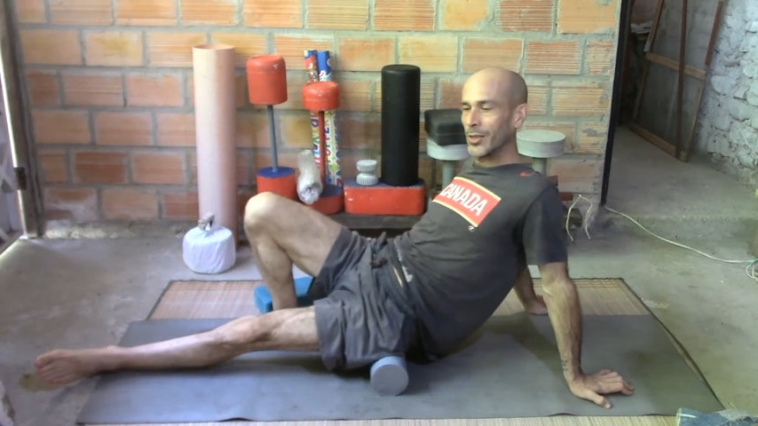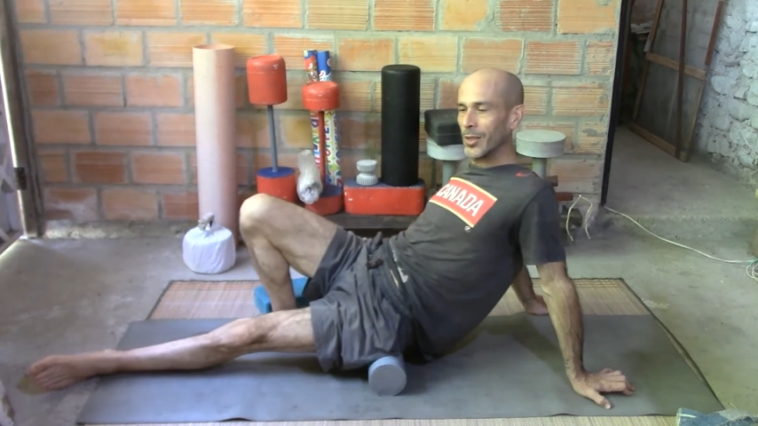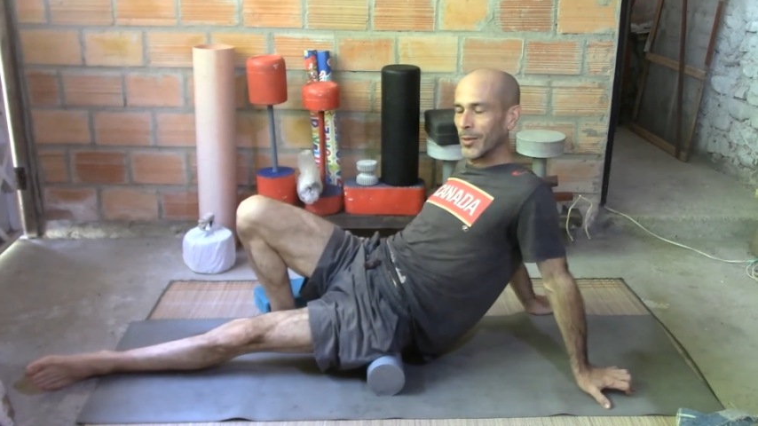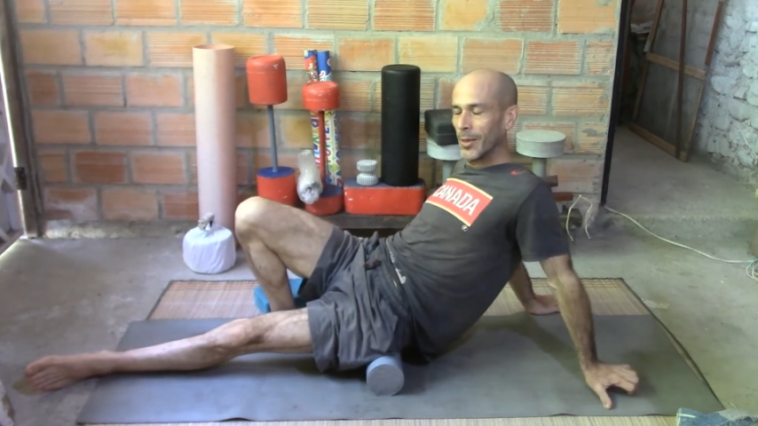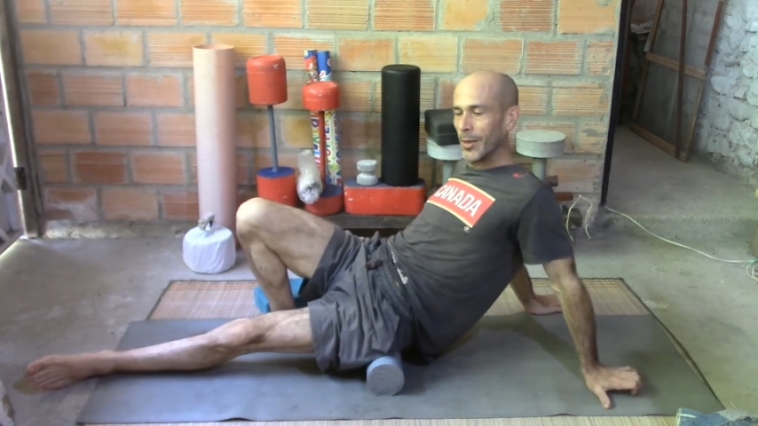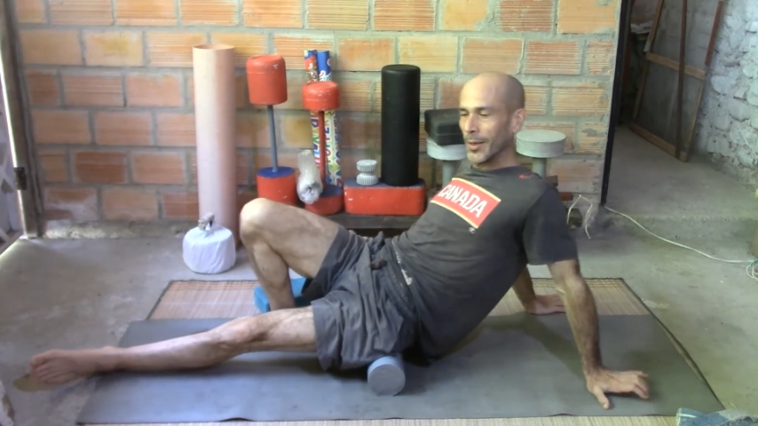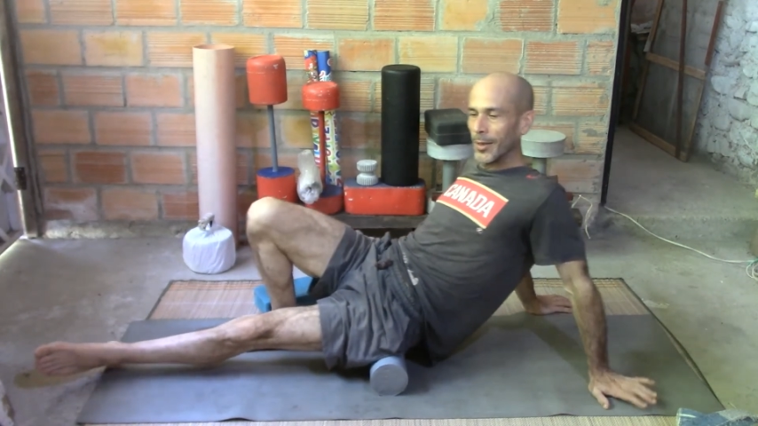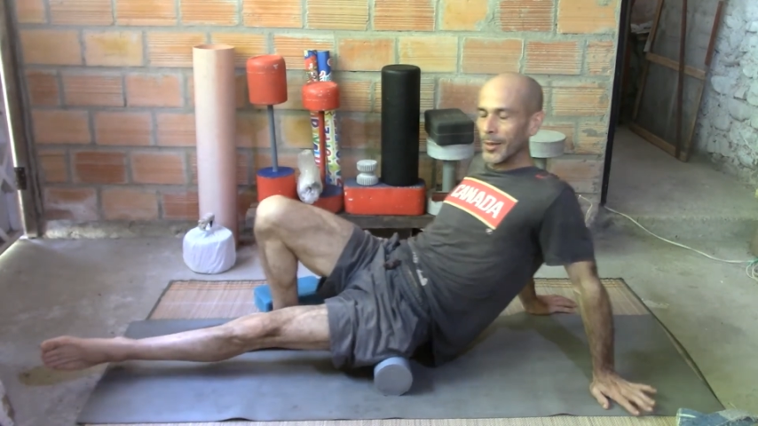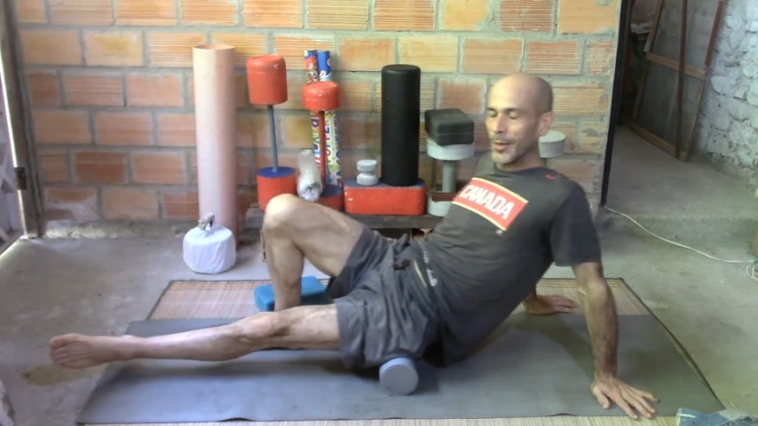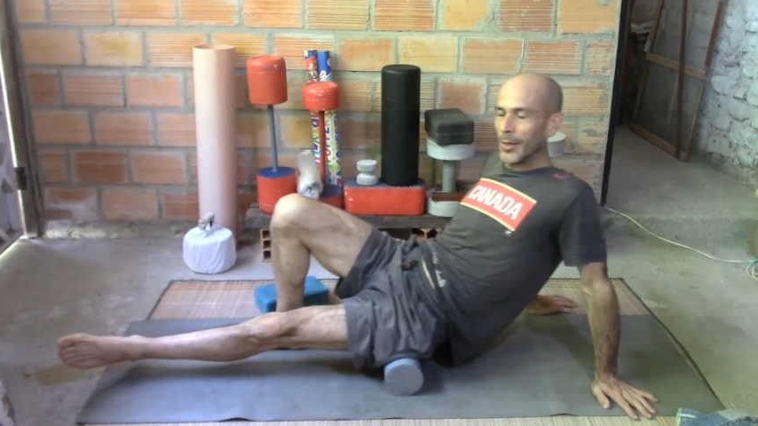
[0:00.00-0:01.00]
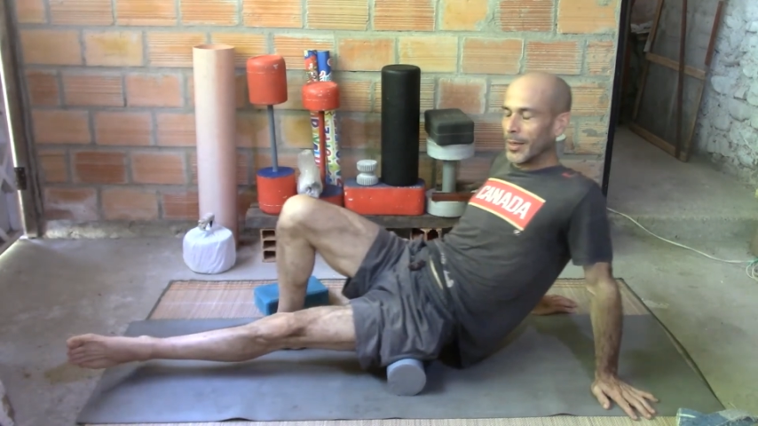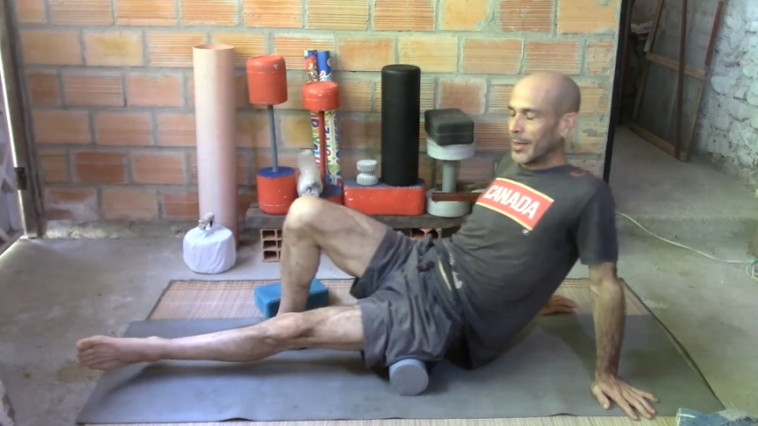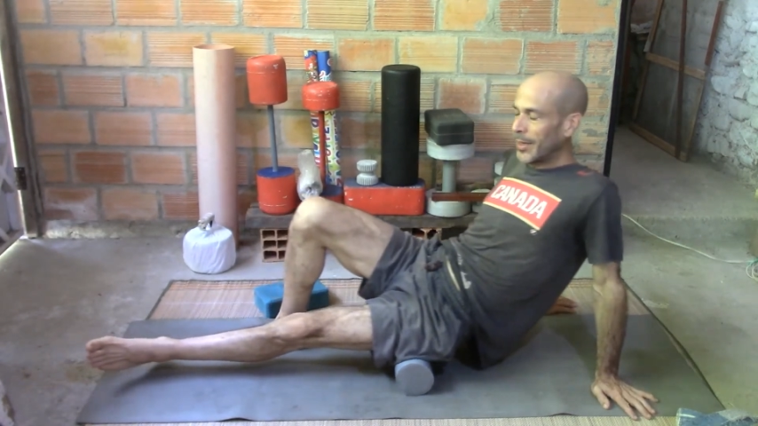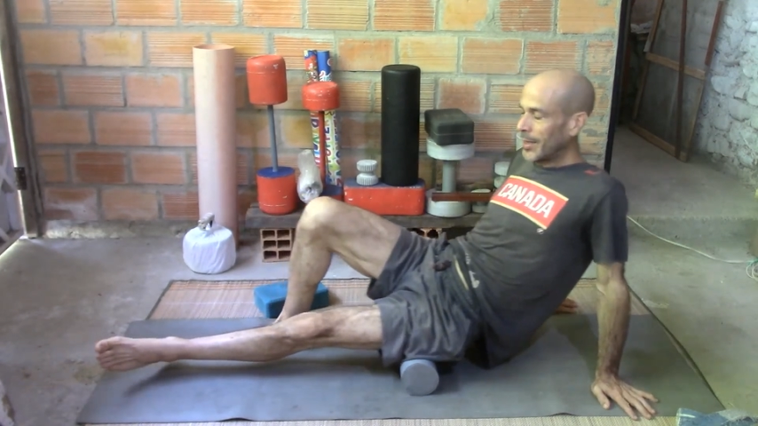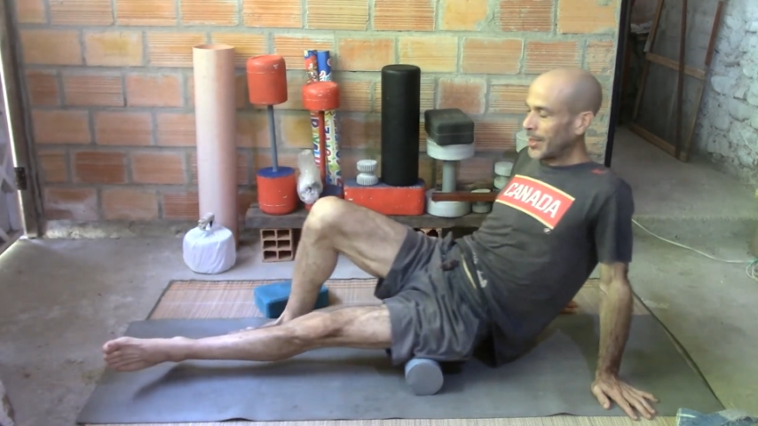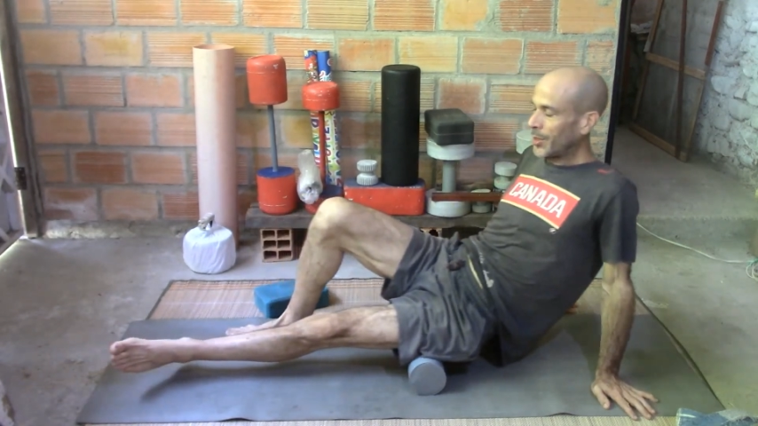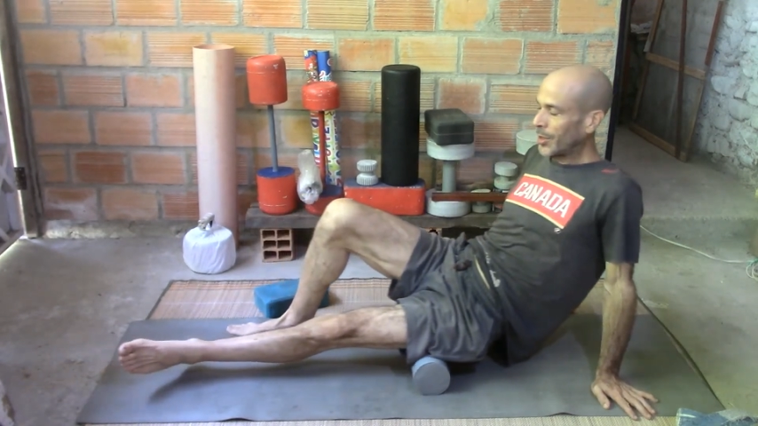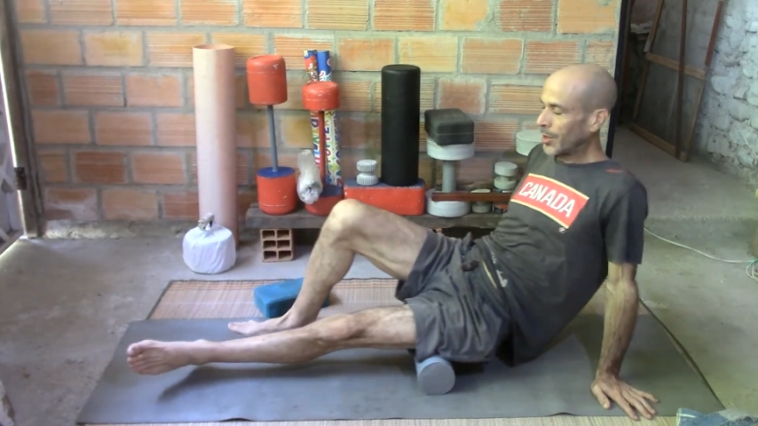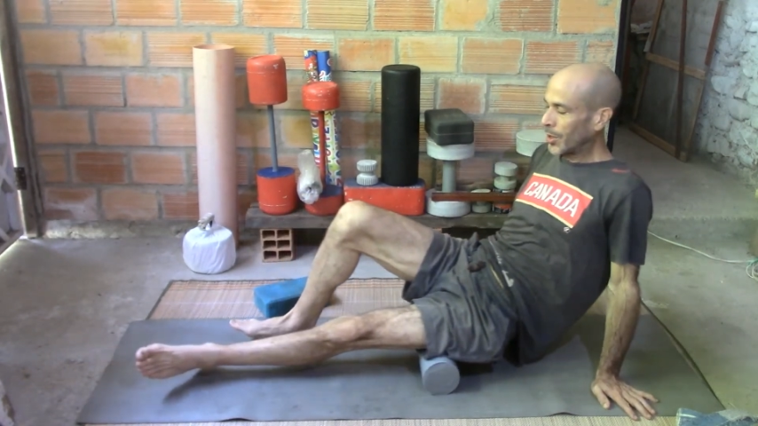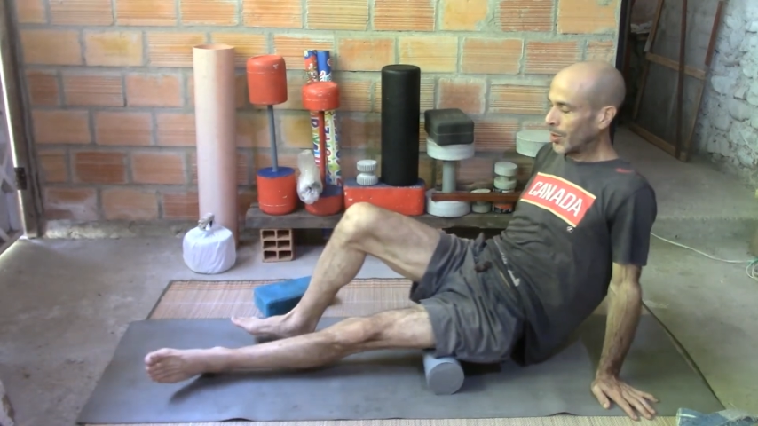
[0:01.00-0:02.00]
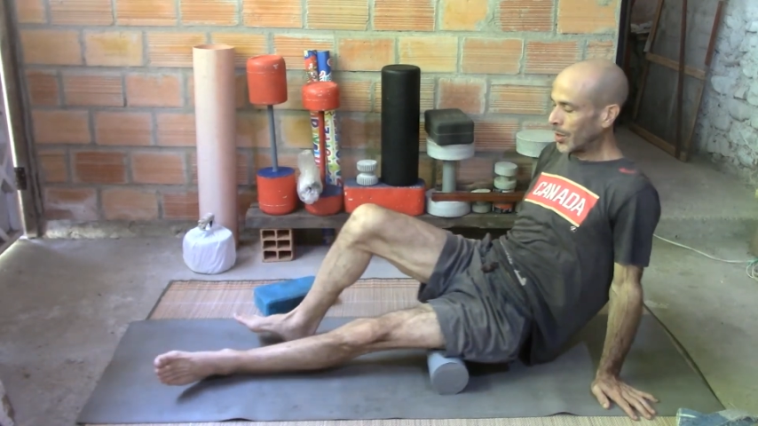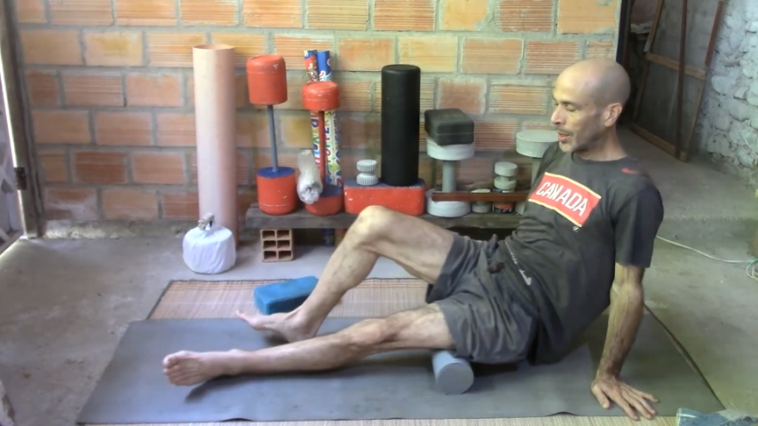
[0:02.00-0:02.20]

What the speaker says: and then you can go